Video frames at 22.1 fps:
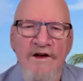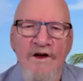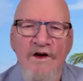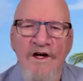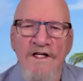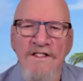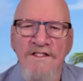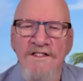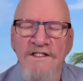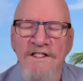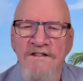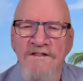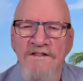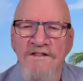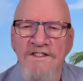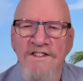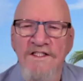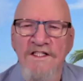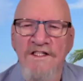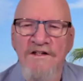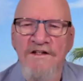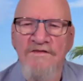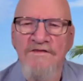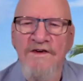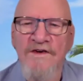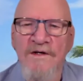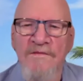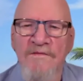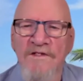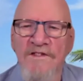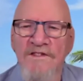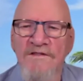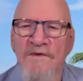locks at the Cedar
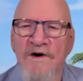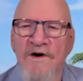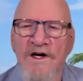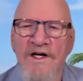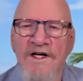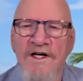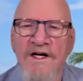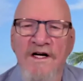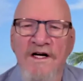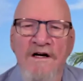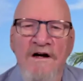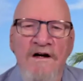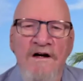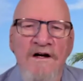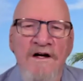Farmers Market,